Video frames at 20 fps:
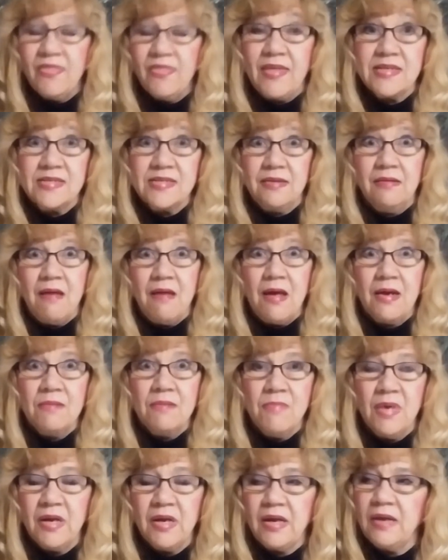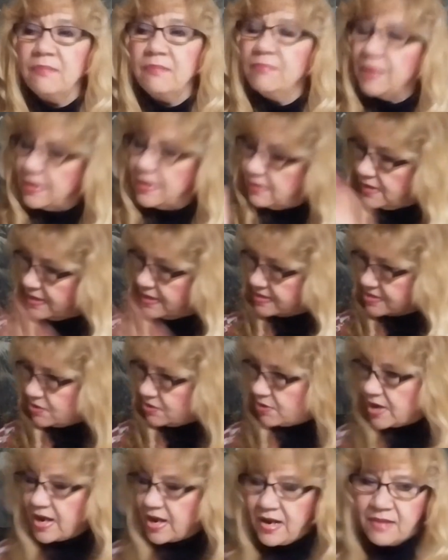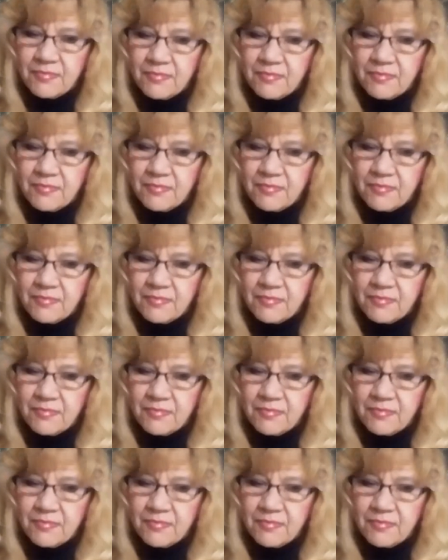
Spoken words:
That's a lot of money, but it's okay.